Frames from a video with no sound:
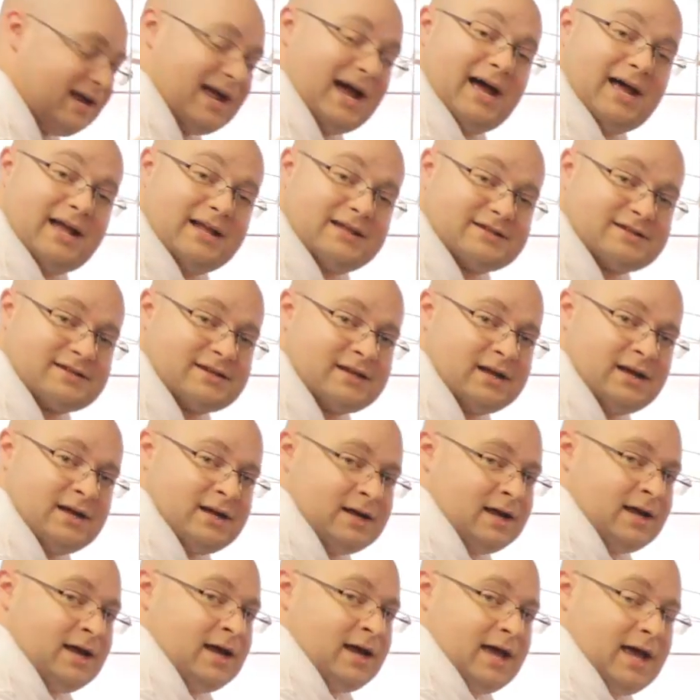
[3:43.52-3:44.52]
yeah,
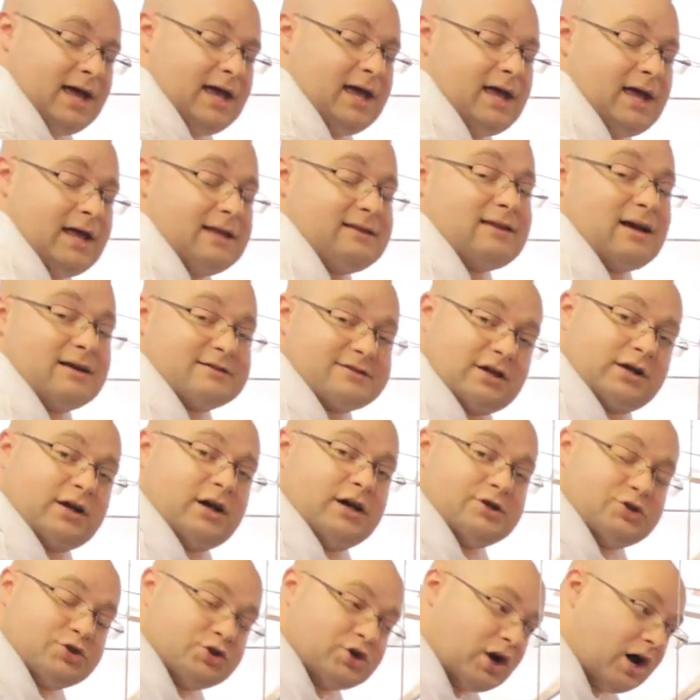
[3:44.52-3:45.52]
it does a
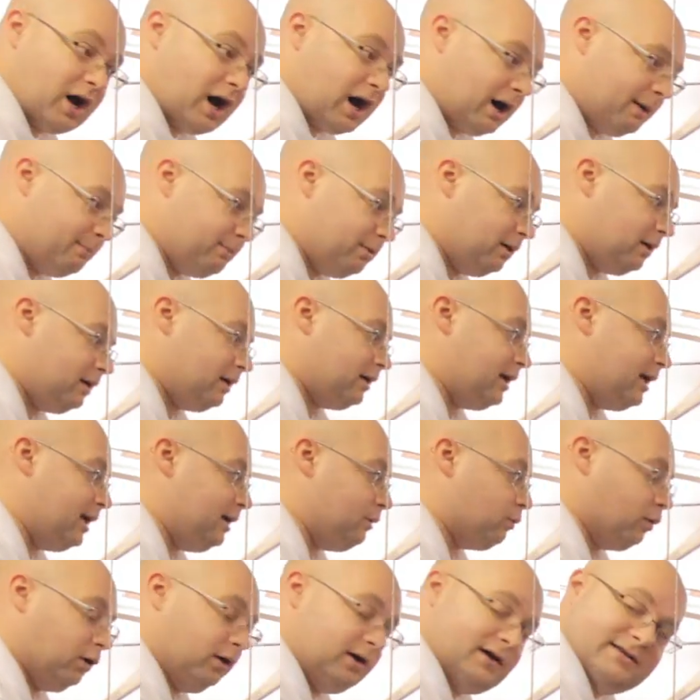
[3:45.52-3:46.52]
good job,
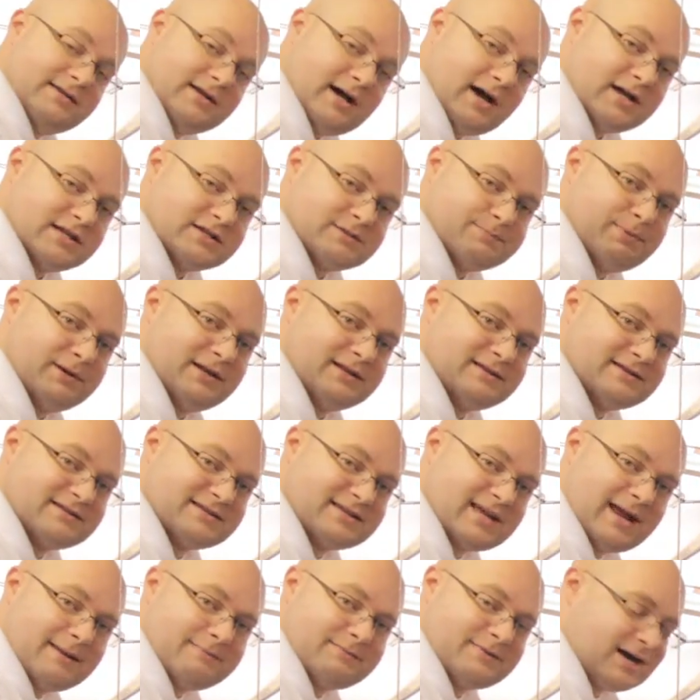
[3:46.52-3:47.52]
it really does, but at the same